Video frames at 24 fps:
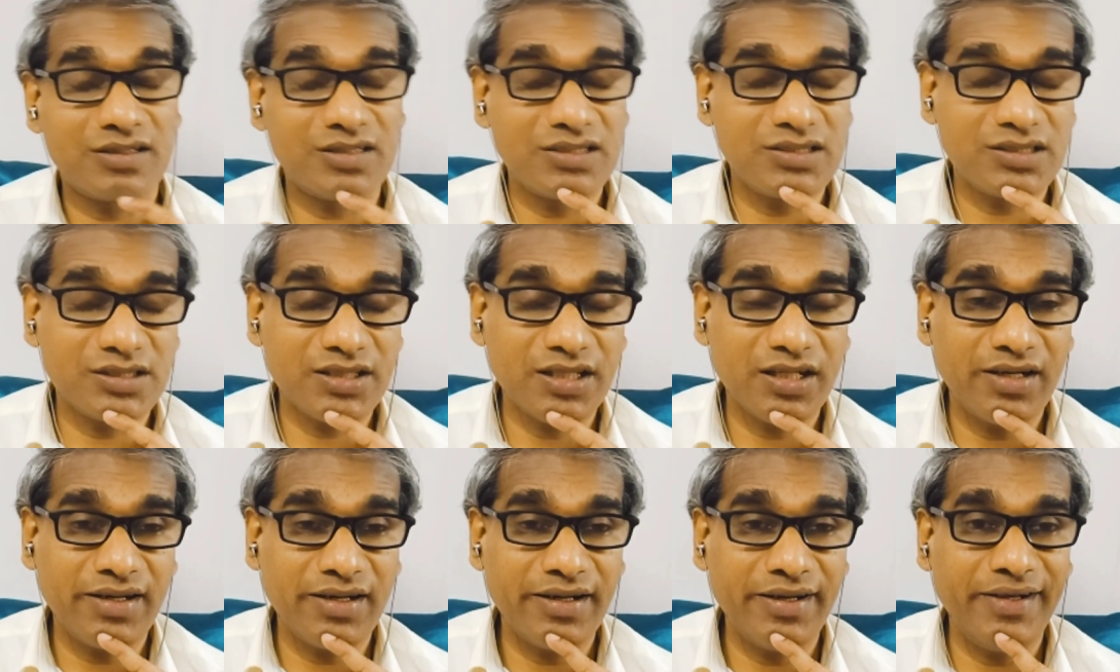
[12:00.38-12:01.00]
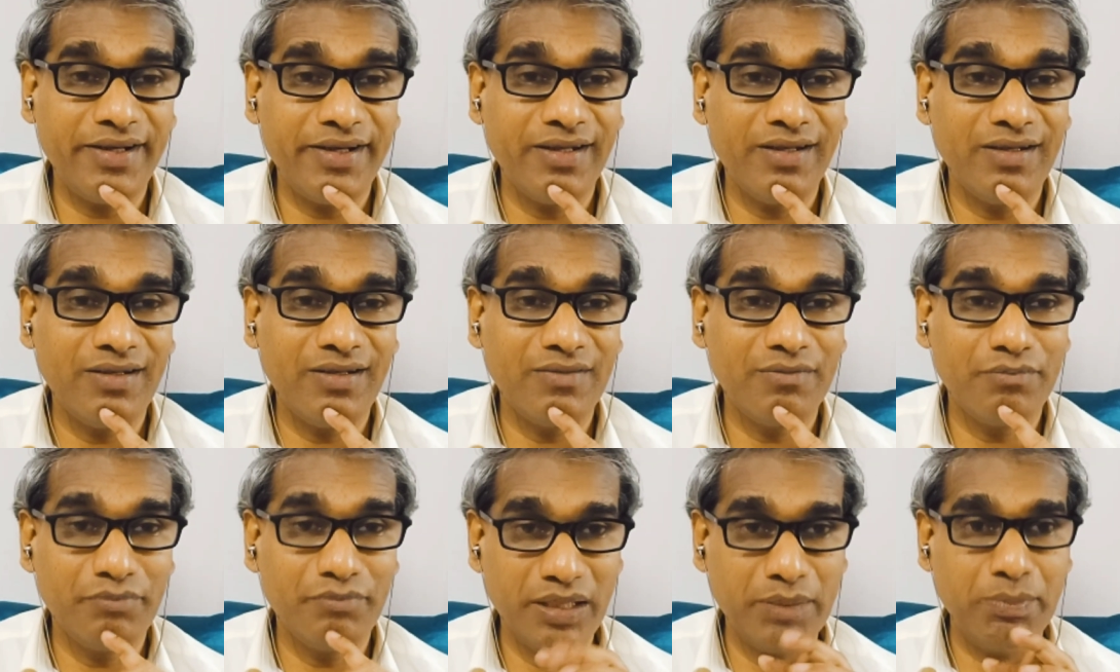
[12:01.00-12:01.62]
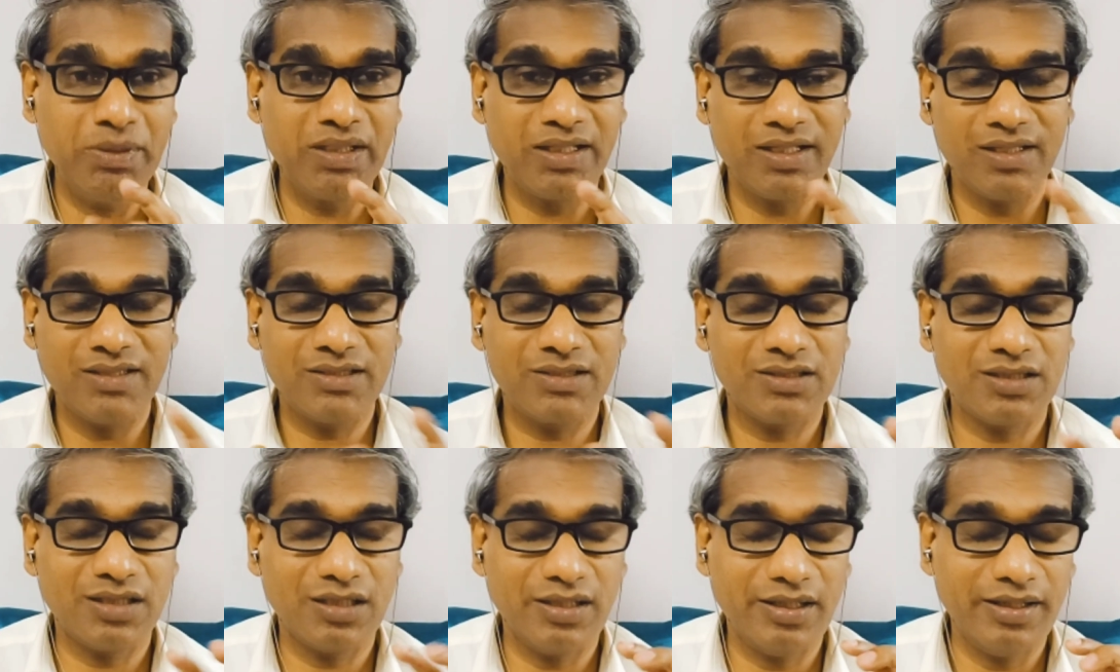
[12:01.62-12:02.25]
Krishna idol, baby
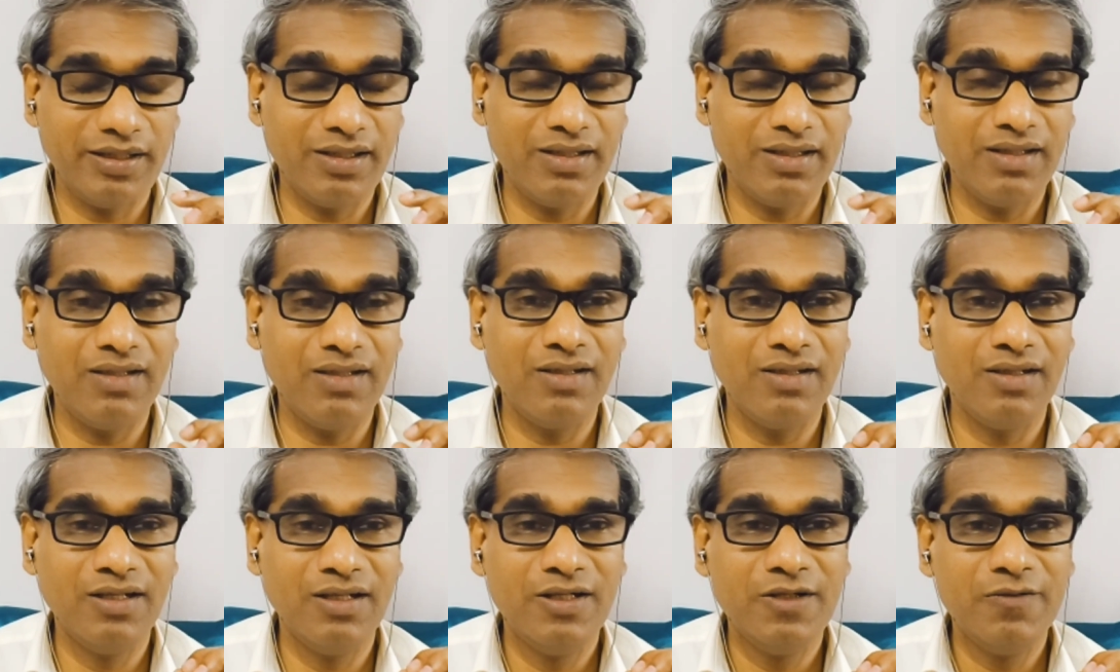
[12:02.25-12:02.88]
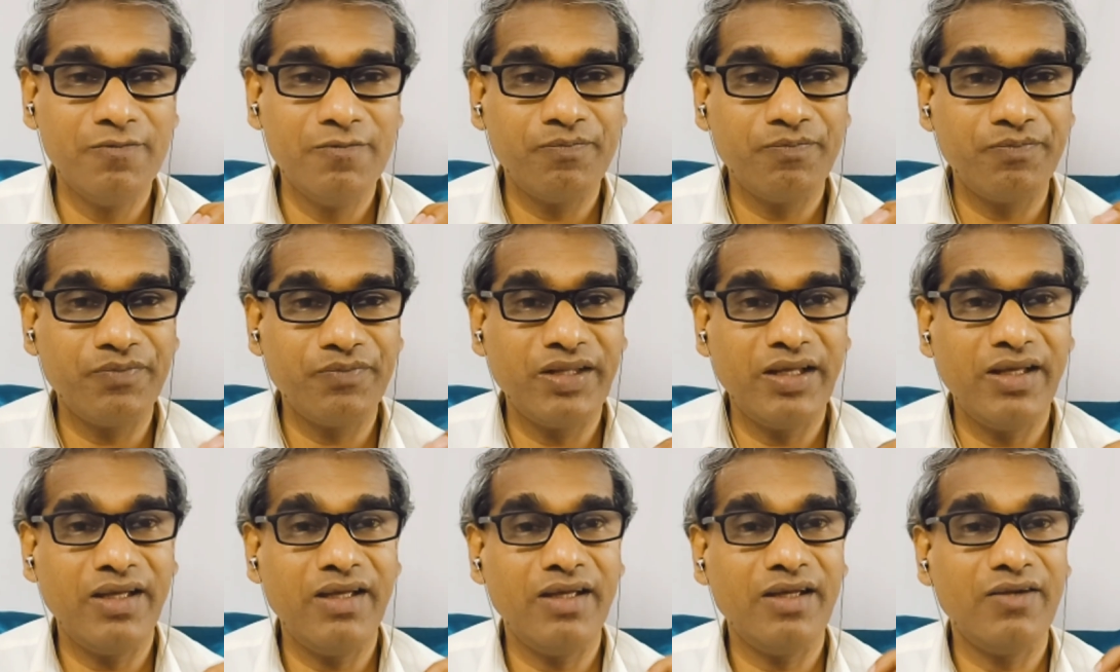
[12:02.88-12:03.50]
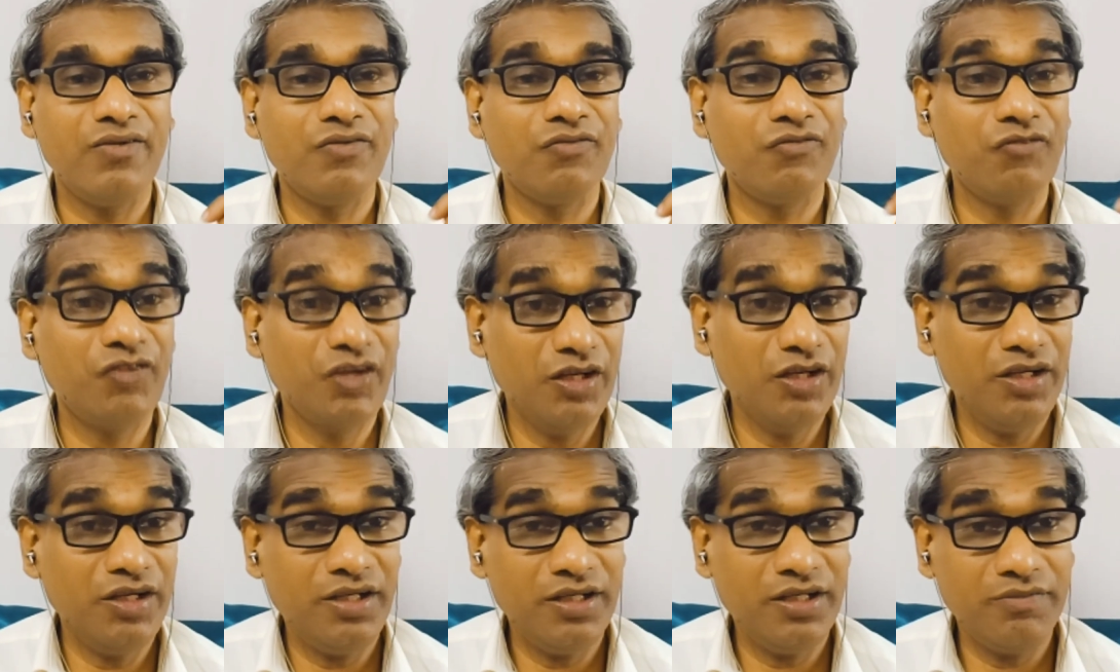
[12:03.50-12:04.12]
Krishna idol. They
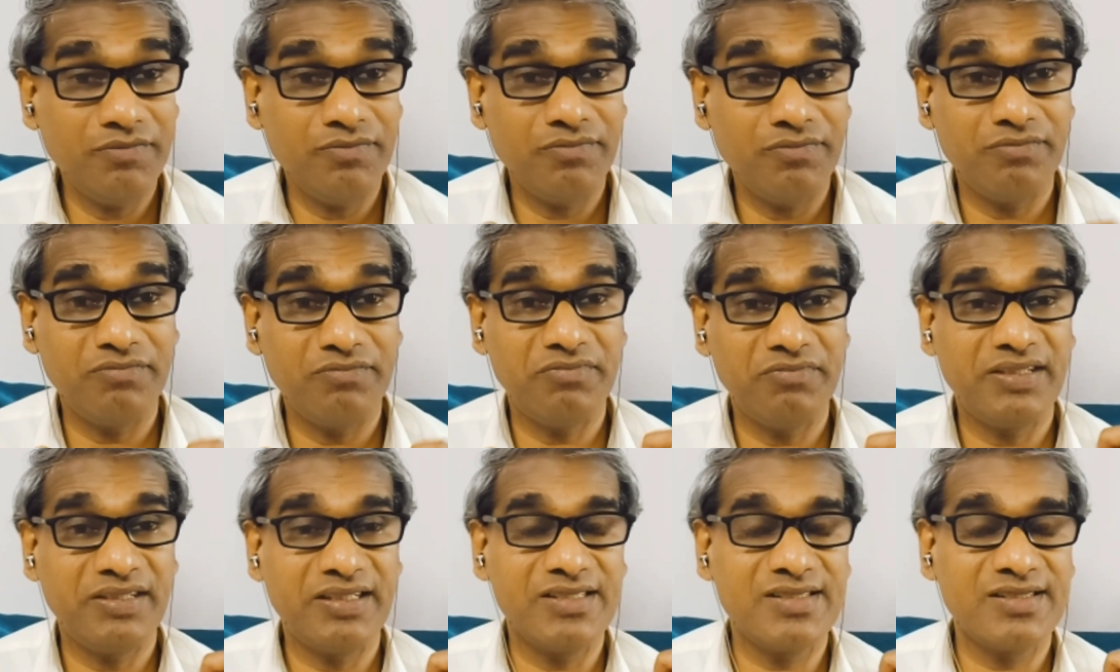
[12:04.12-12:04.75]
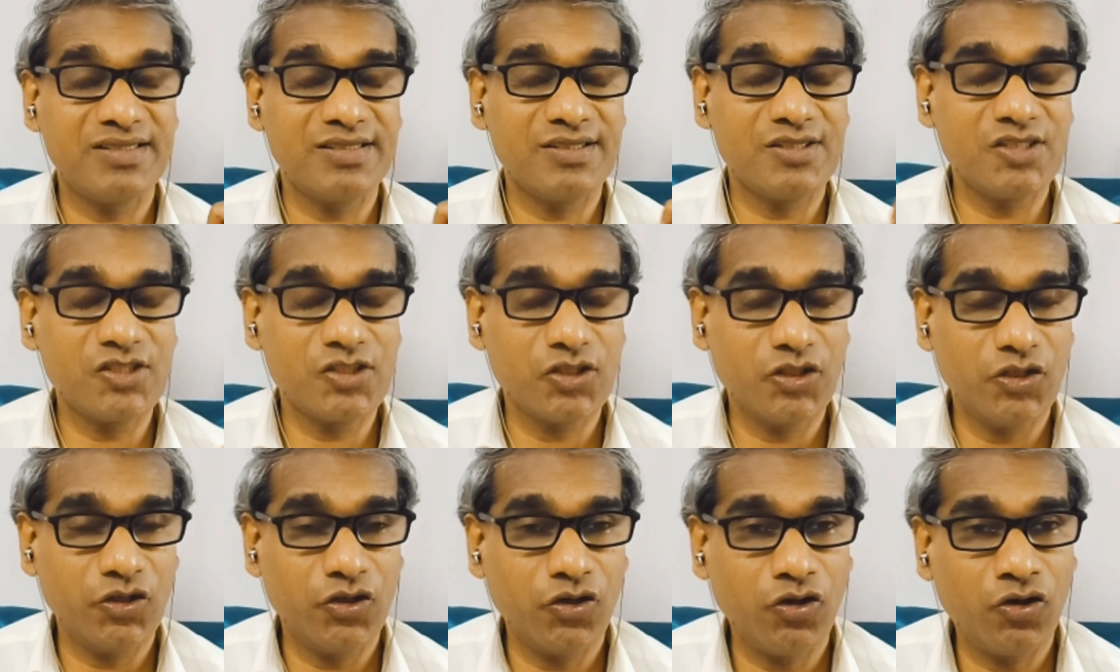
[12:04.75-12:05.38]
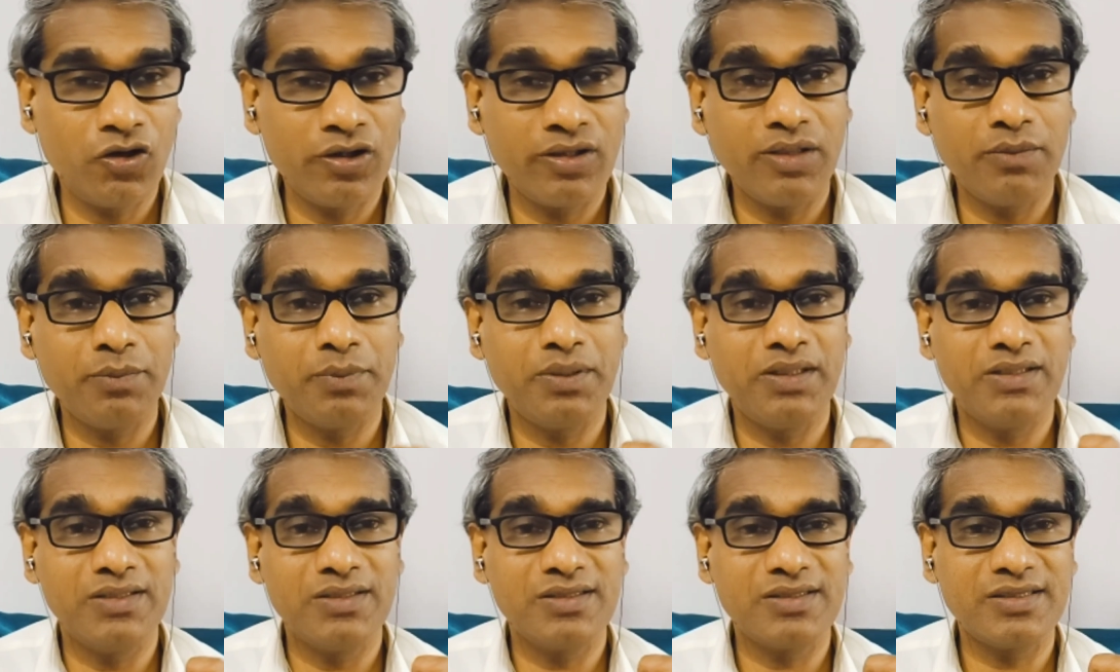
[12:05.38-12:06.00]
wear him dresses and
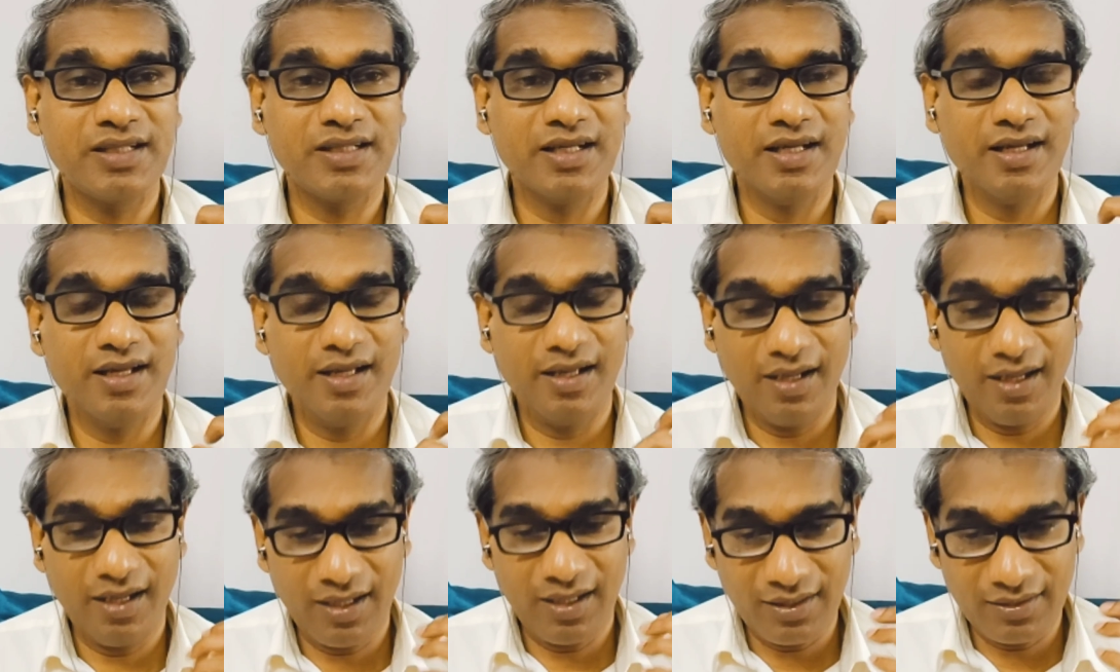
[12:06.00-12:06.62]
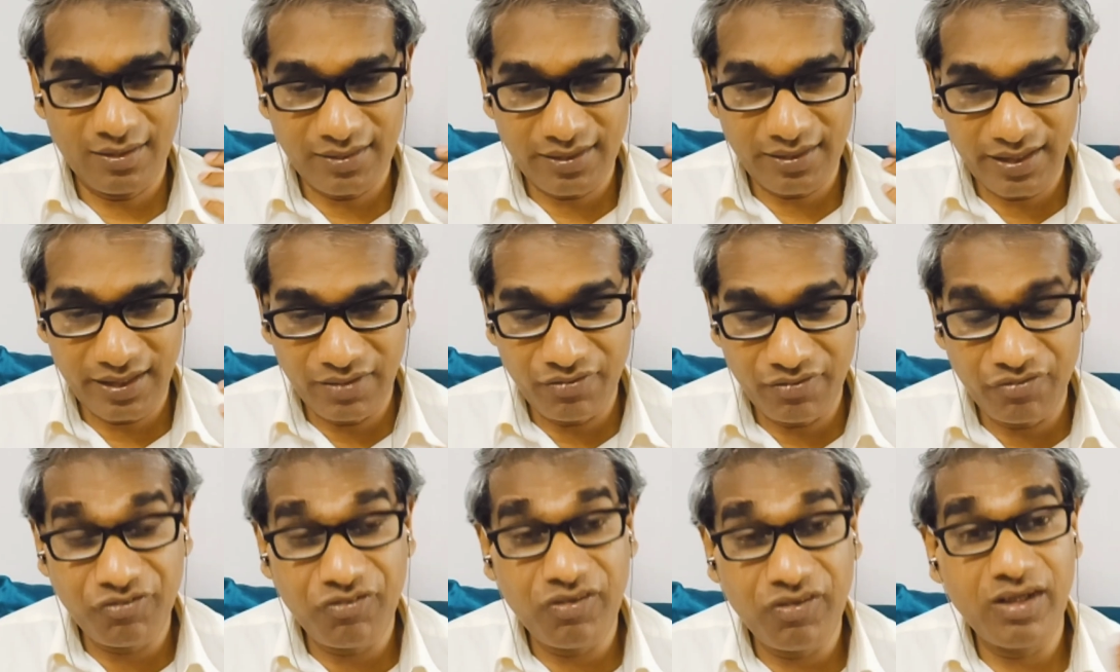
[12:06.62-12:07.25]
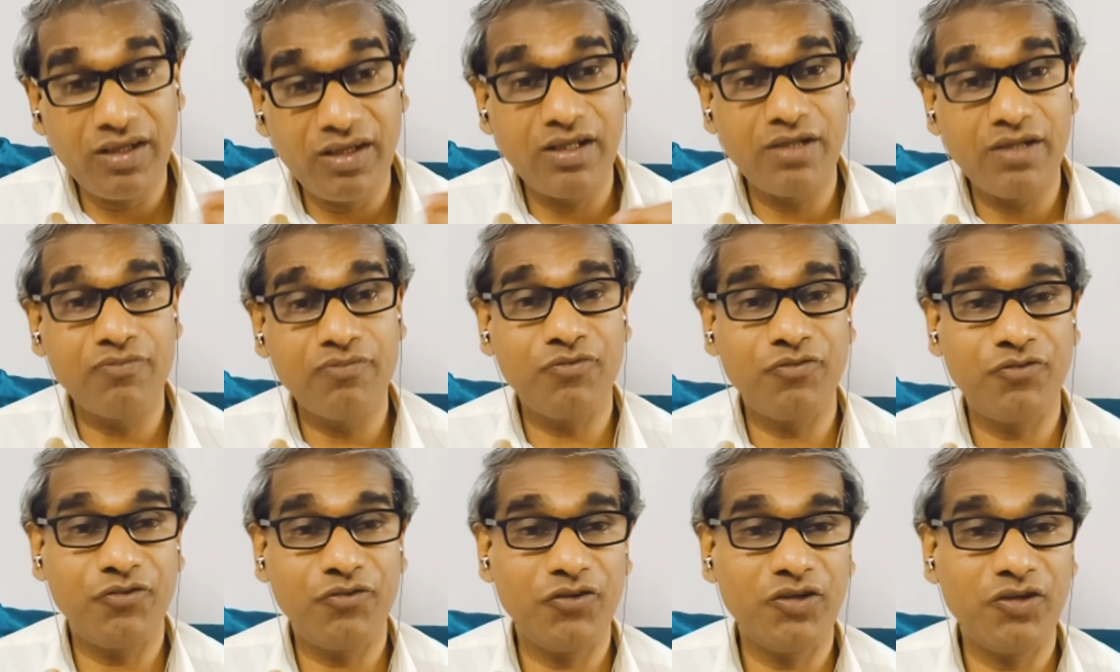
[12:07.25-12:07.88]
ornaments, and they feed
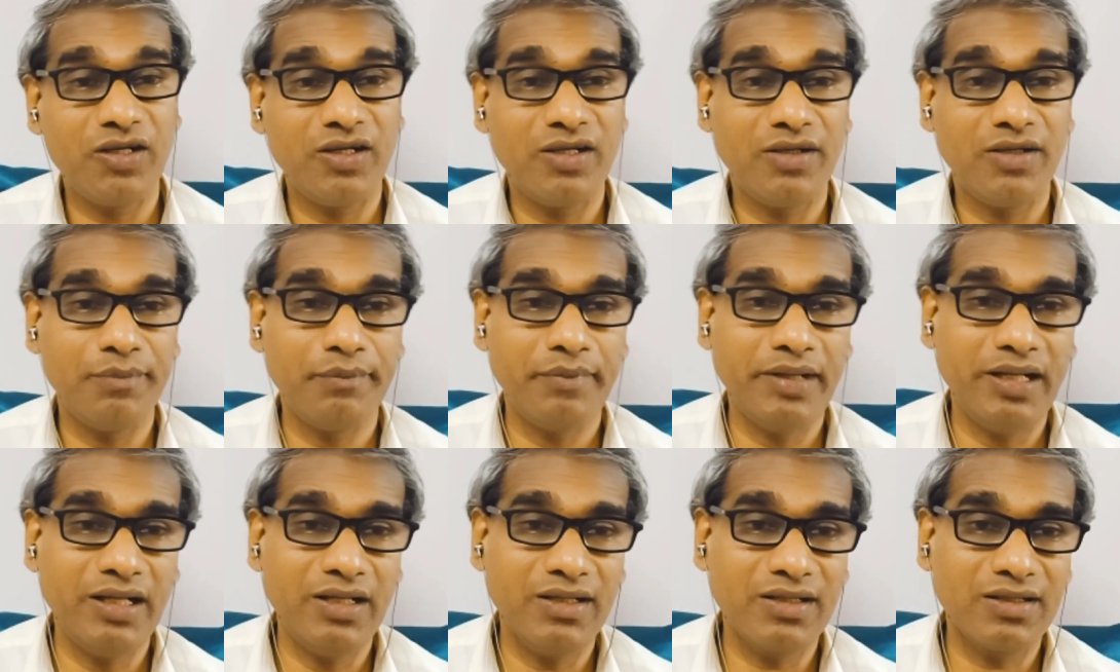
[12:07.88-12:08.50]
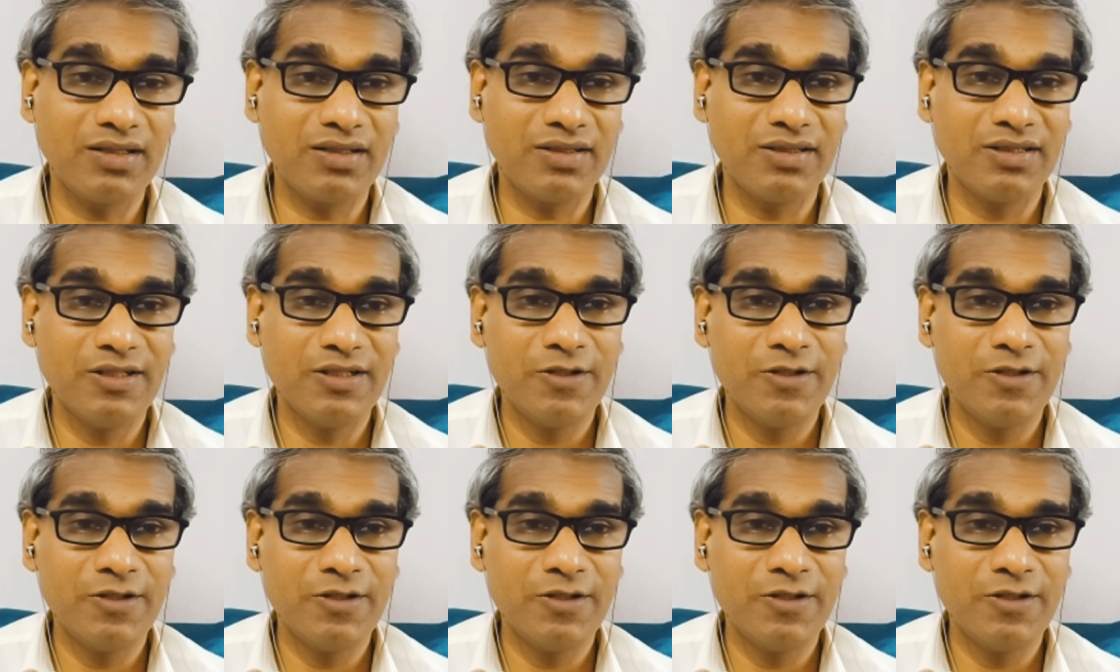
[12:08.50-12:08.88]
him food and milk.